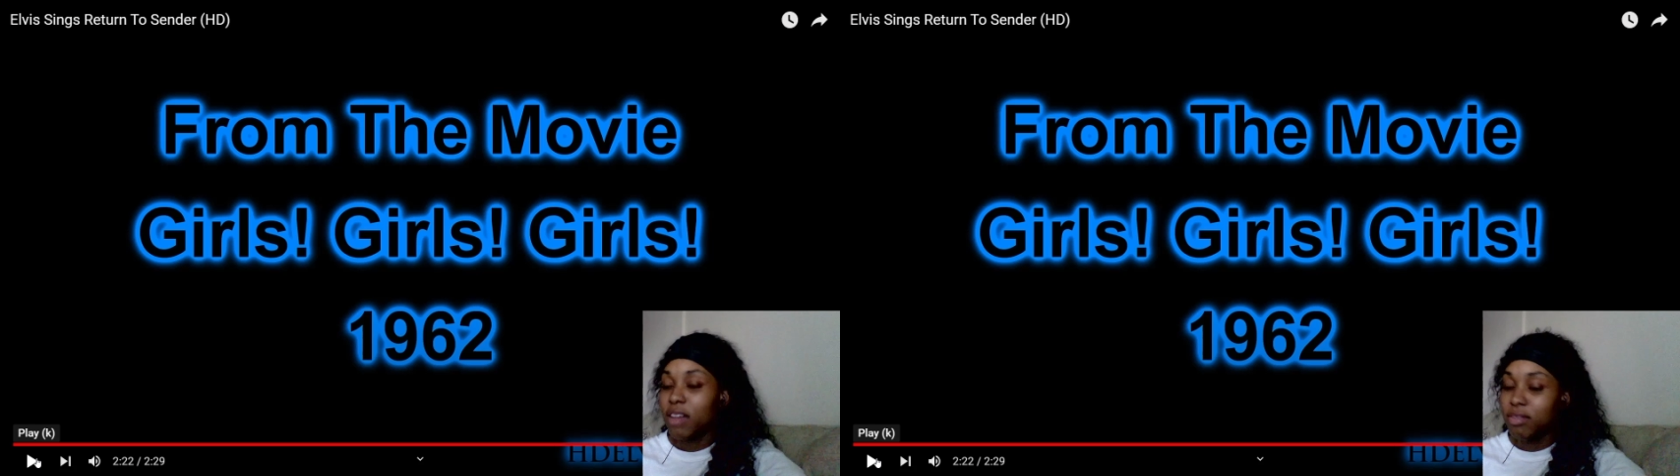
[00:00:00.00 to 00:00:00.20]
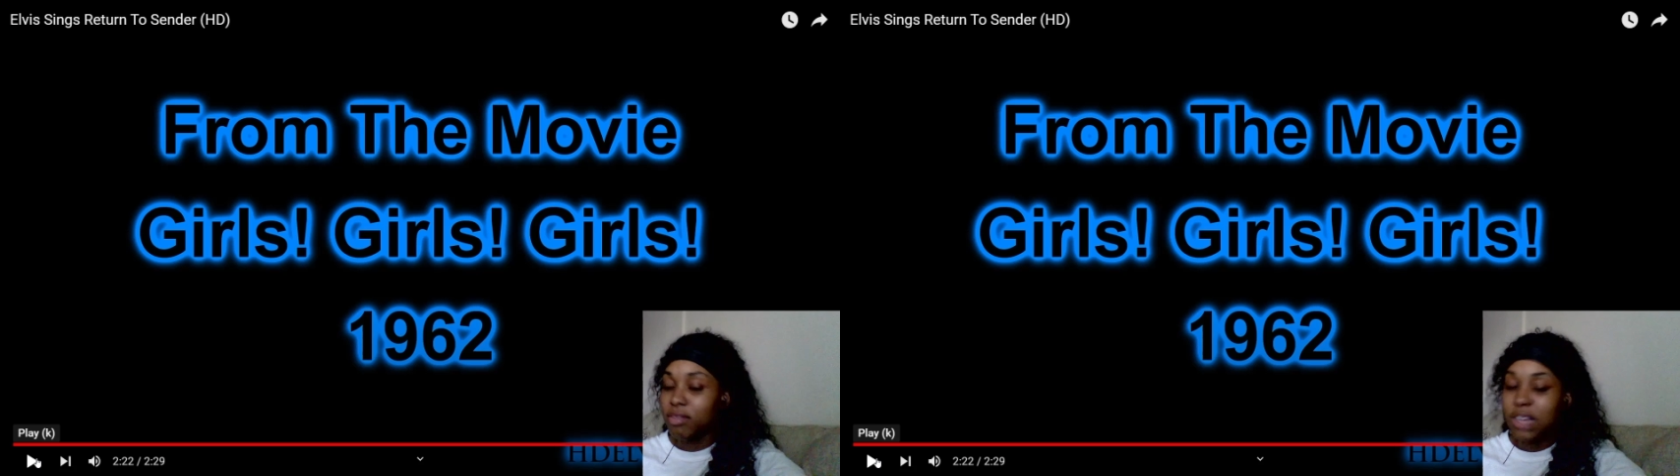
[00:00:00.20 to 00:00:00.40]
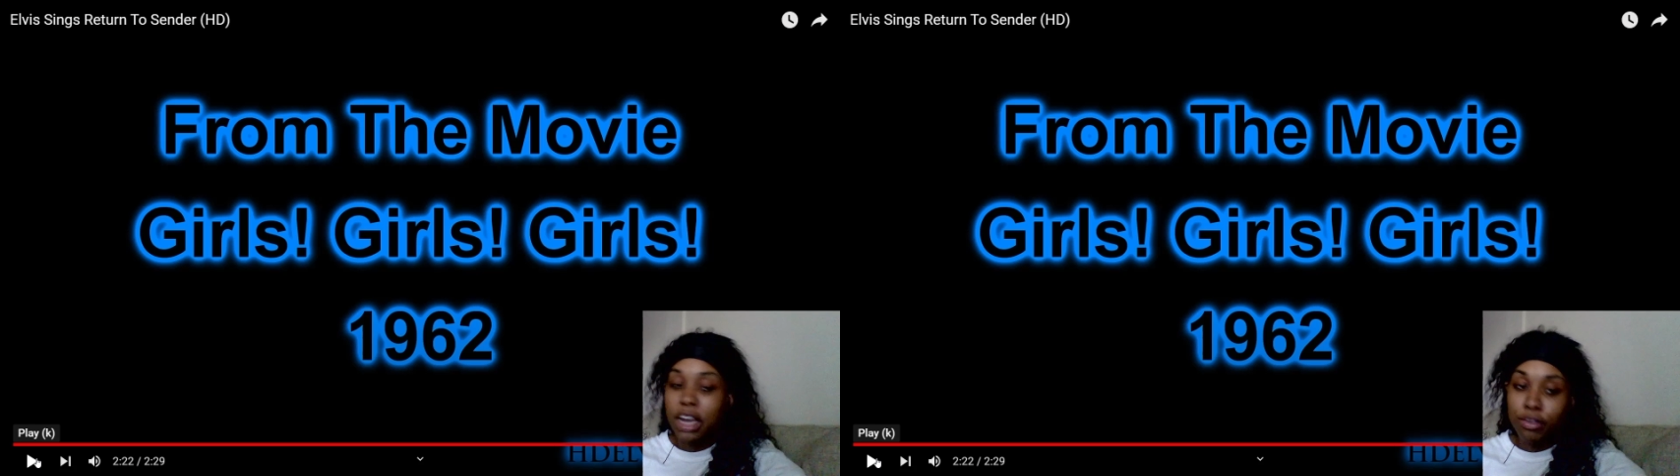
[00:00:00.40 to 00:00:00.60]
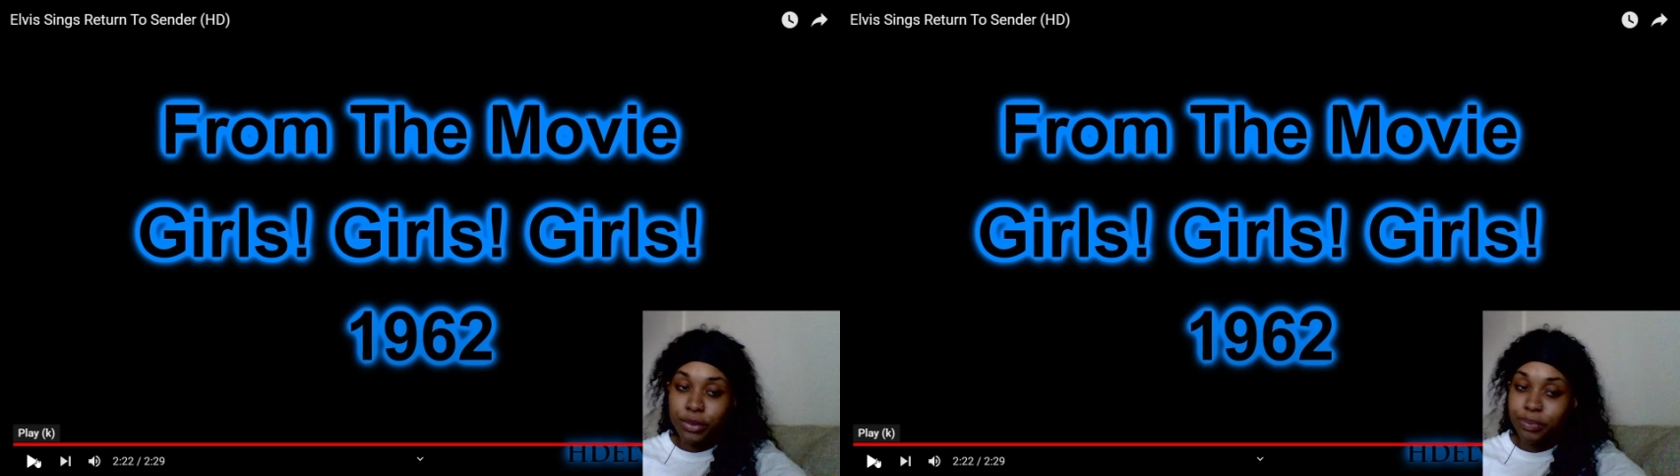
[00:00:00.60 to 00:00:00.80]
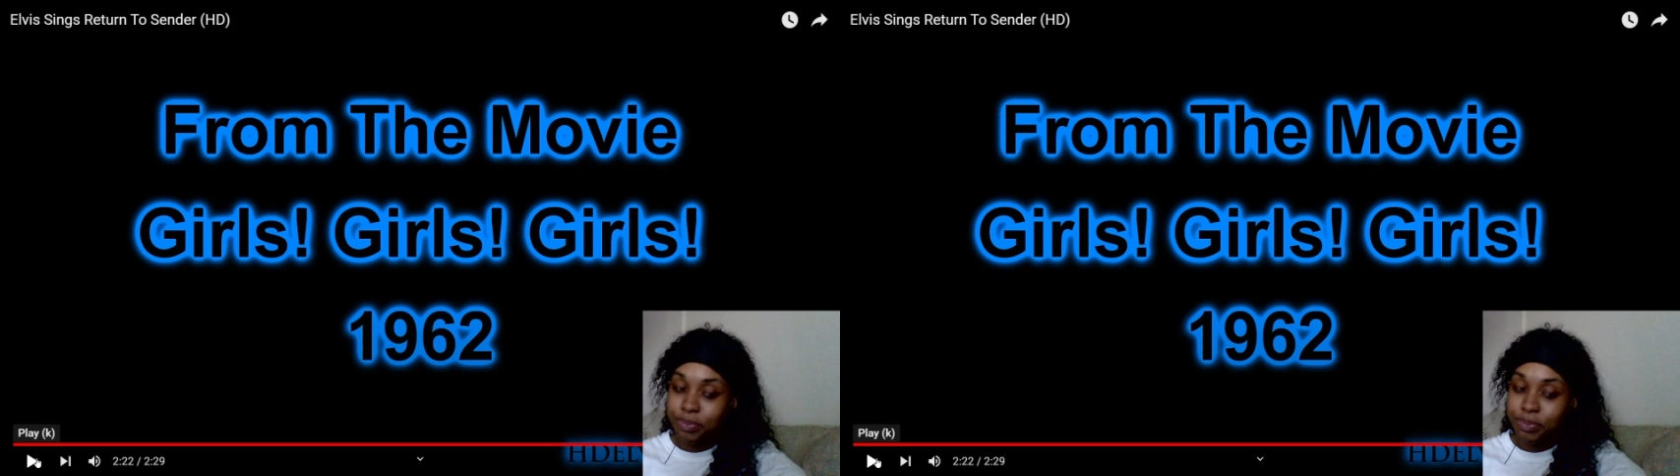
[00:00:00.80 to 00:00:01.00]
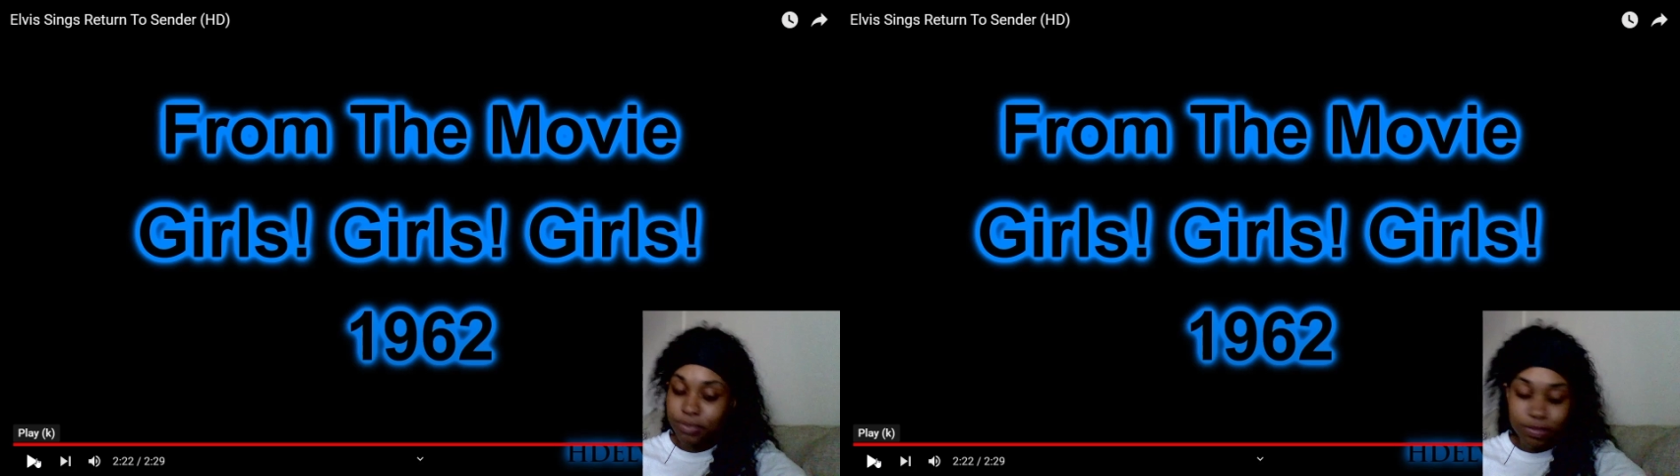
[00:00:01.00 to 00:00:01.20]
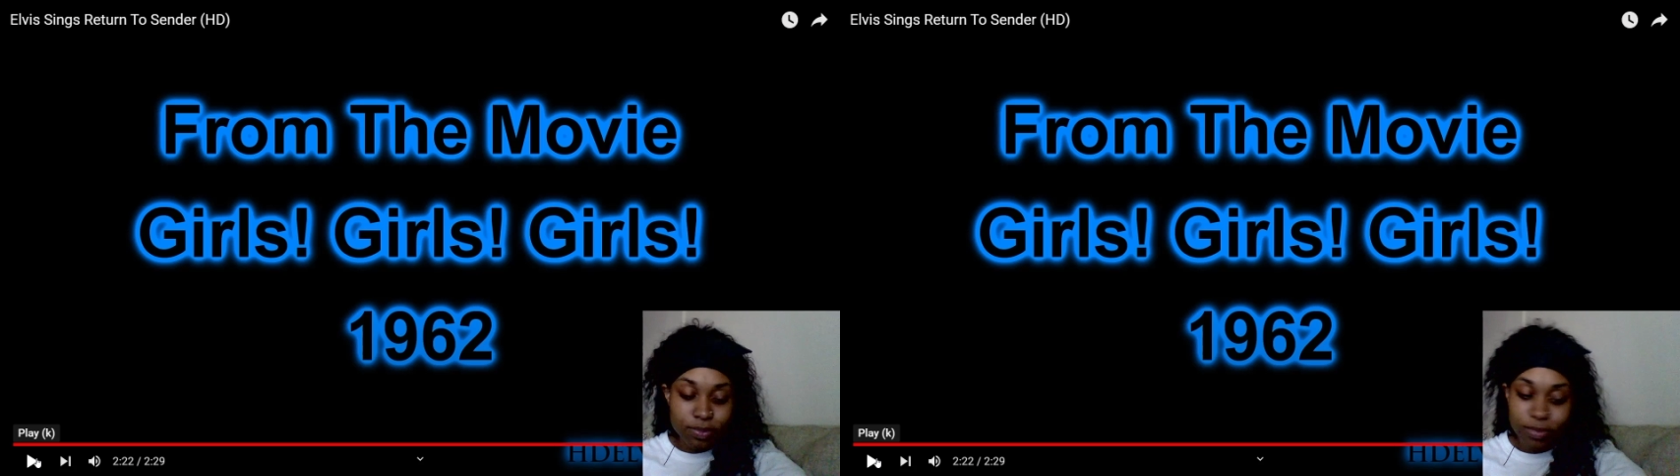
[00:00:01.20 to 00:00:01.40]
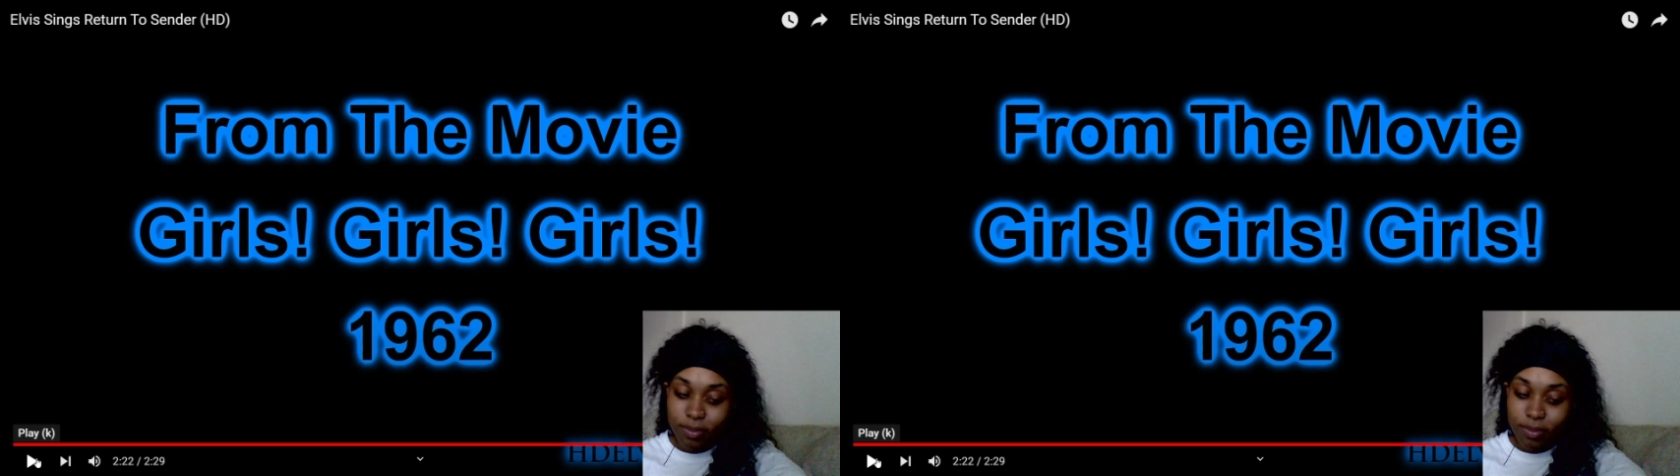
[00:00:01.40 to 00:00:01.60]
Thankful.
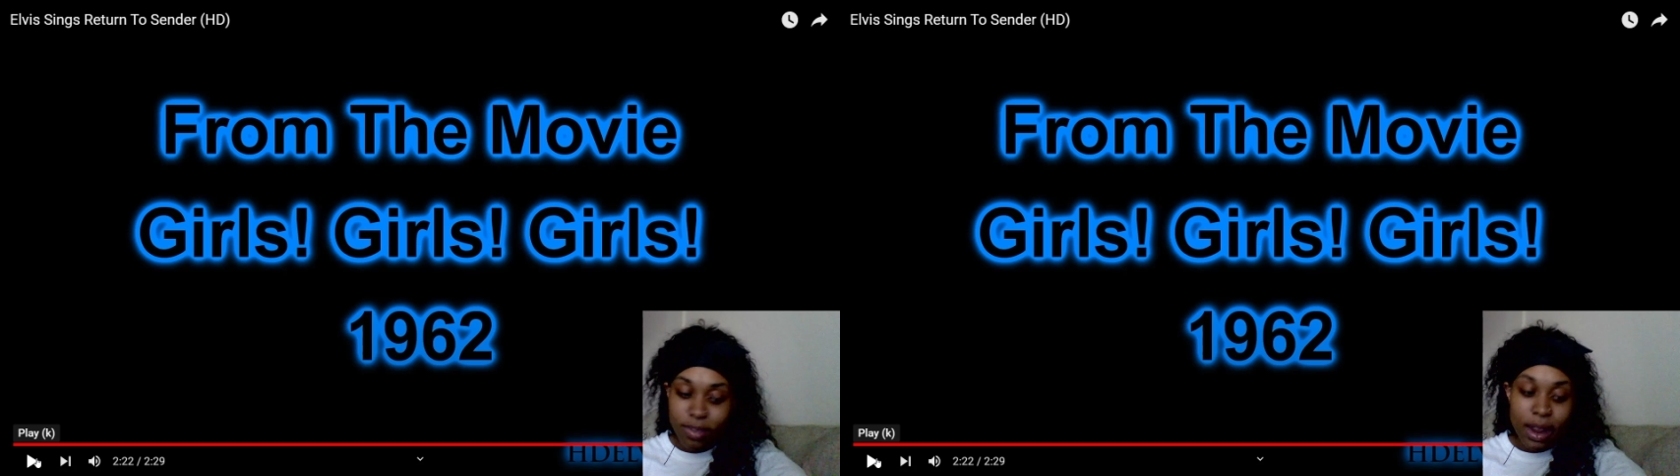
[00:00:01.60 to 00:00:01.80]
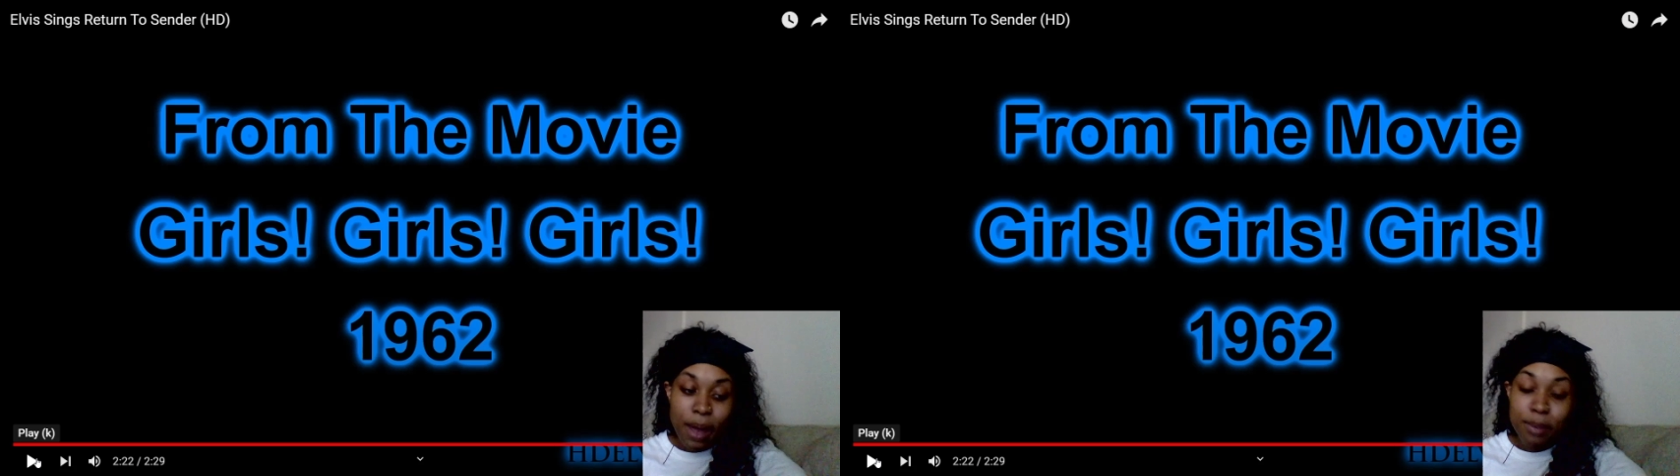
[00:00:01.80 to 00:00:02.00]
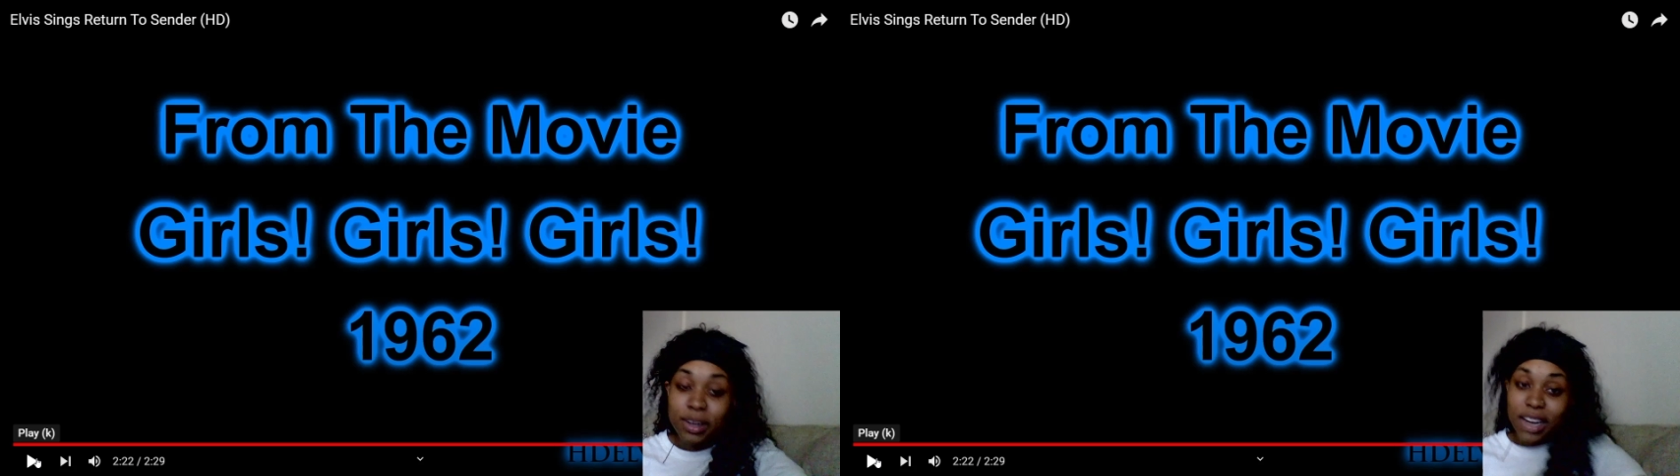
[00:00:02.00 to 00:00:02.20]
But